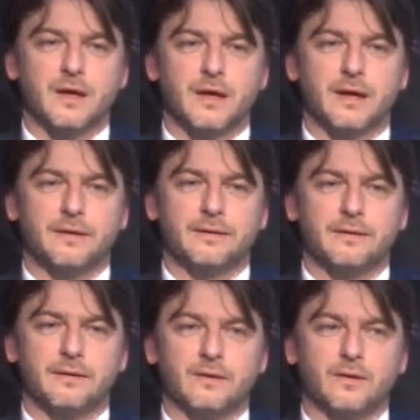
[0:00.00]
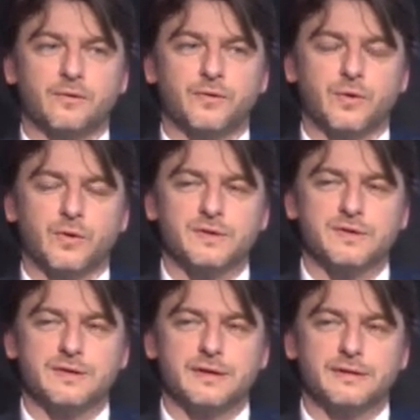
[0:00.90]
And of
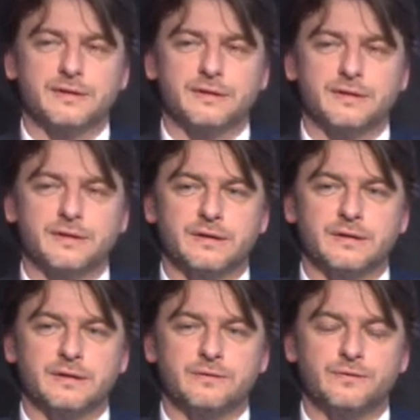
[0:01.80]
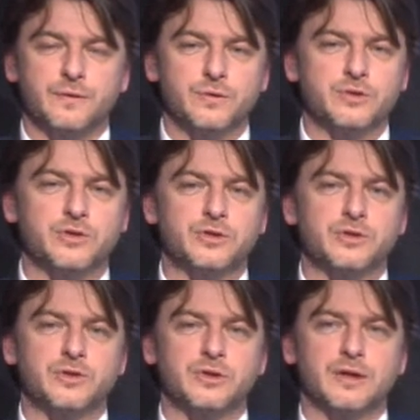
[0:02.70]
course that in the
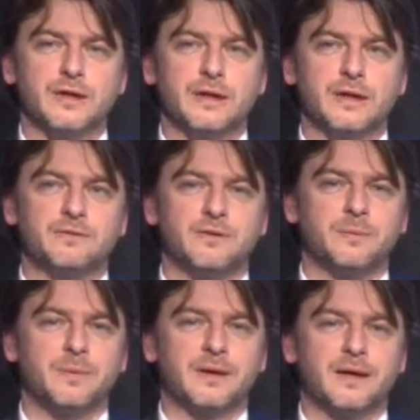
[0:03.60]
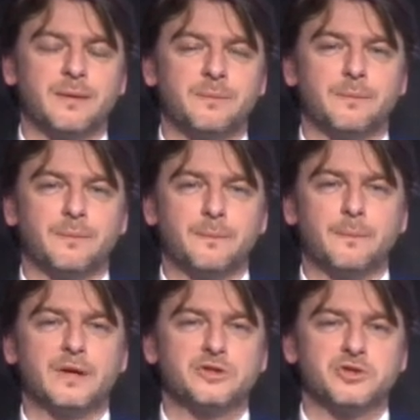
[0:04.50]
future it will become
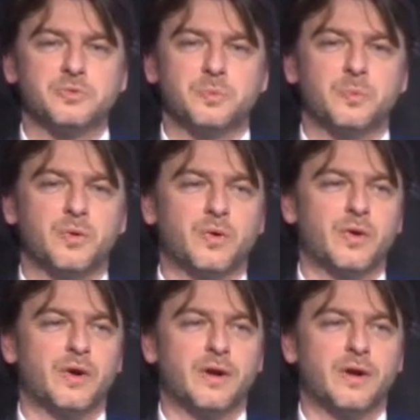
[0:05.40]
much more